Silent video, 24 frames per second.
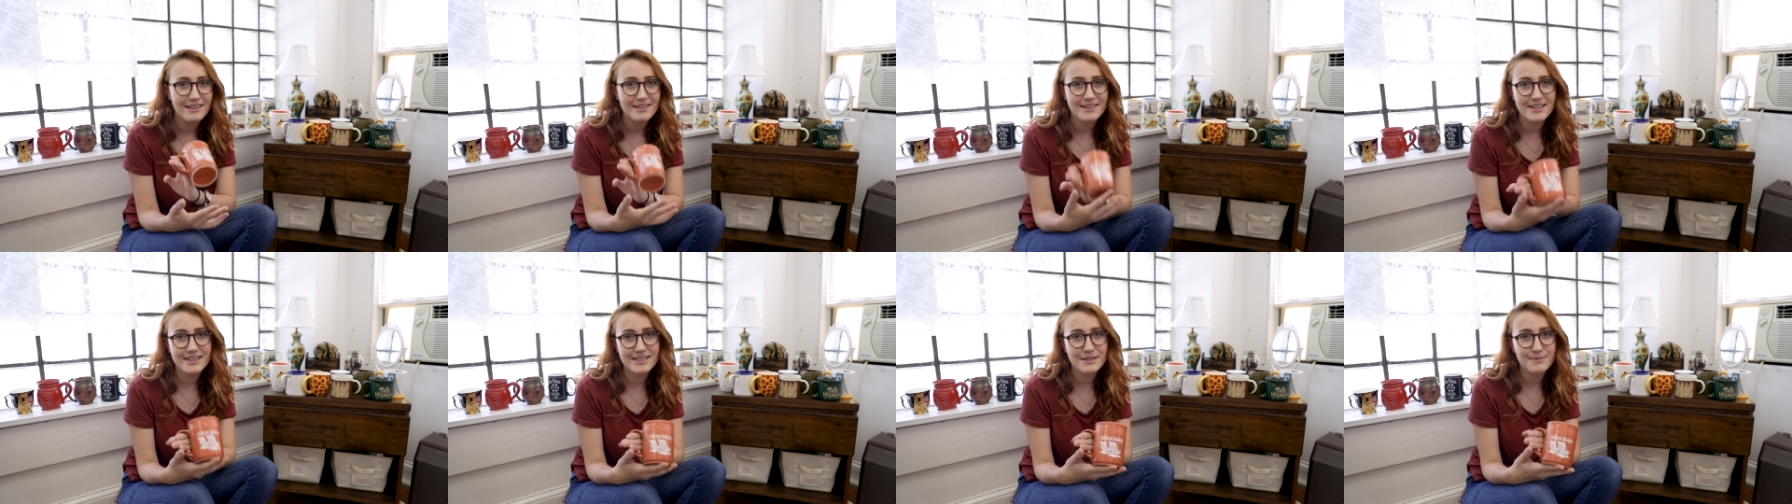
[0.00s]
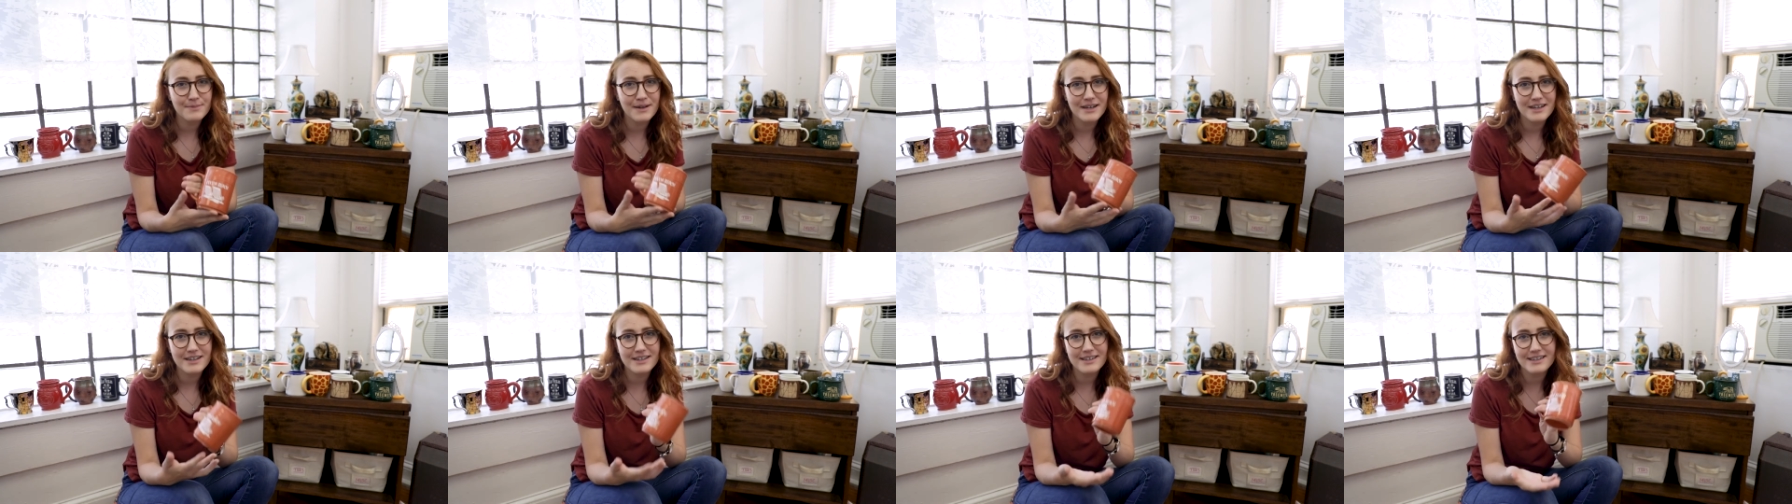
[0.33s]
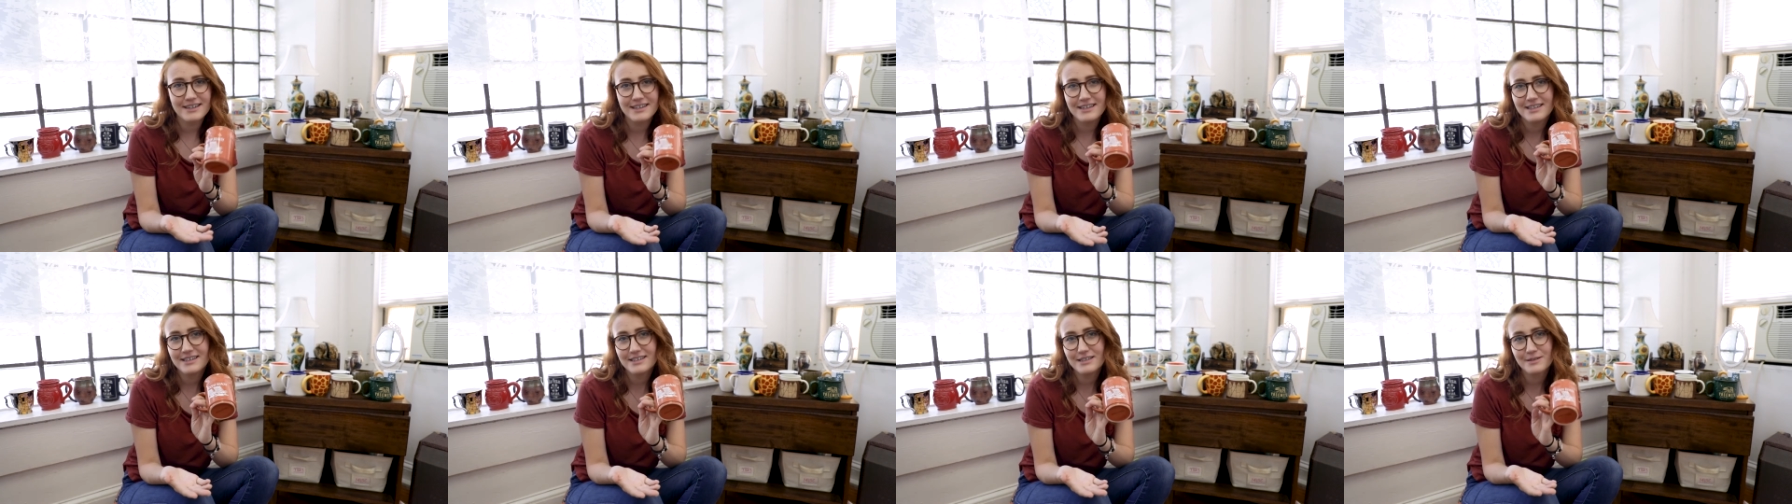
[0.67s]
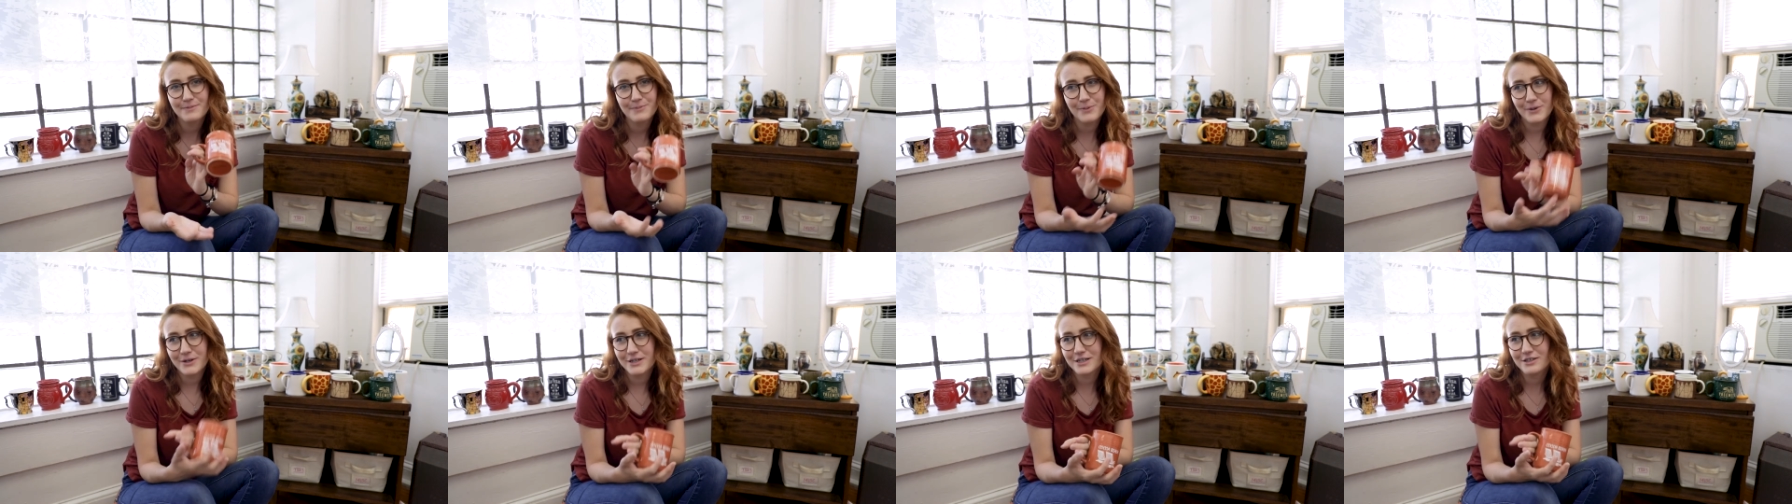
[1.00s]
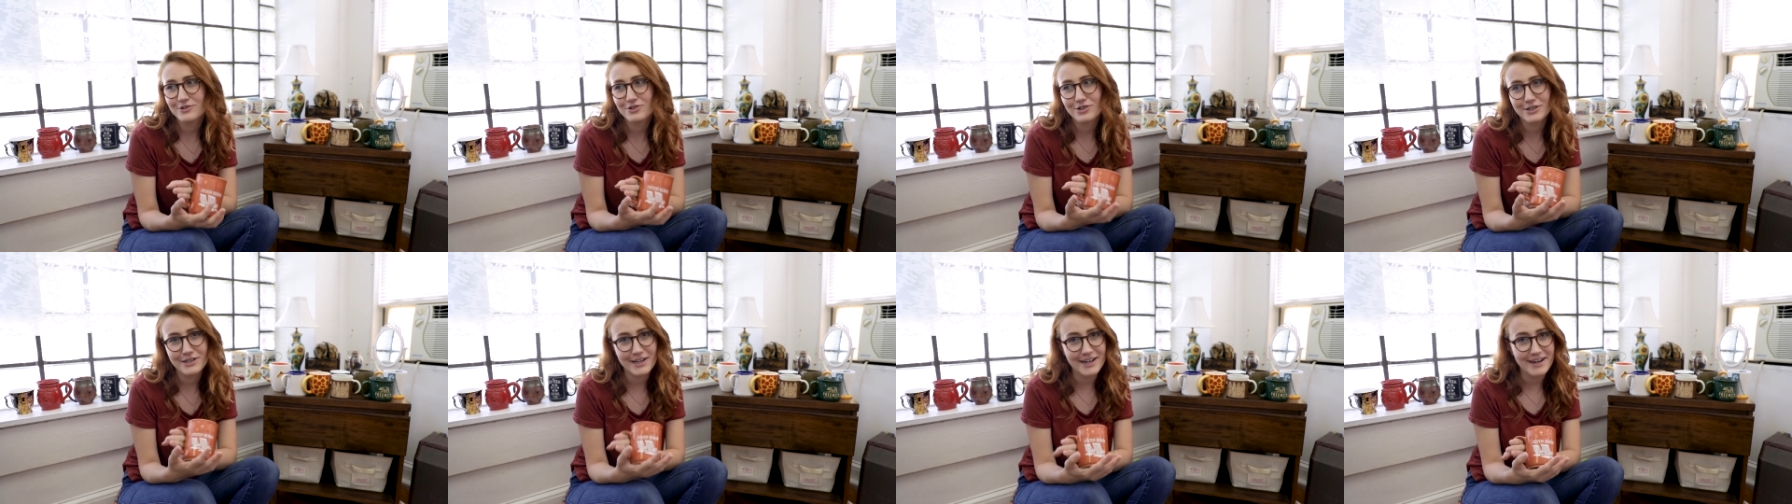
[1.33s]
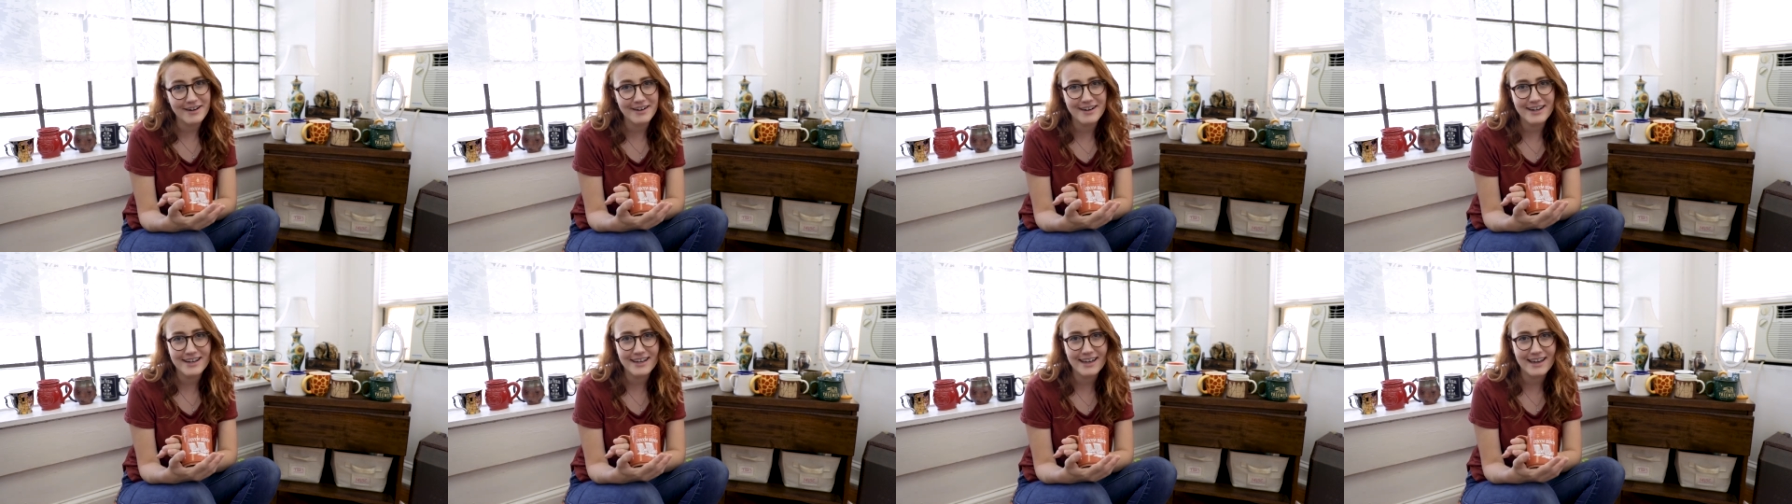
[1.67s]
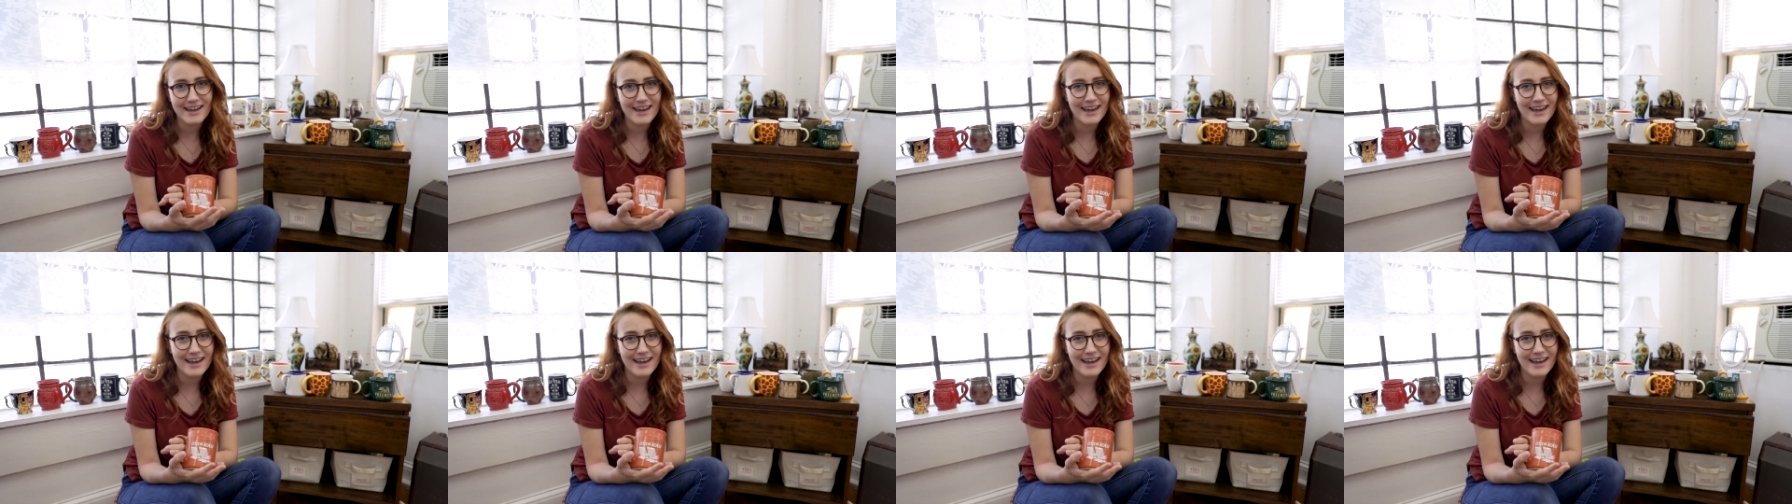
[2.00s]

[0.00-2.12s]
this mug is pretty generic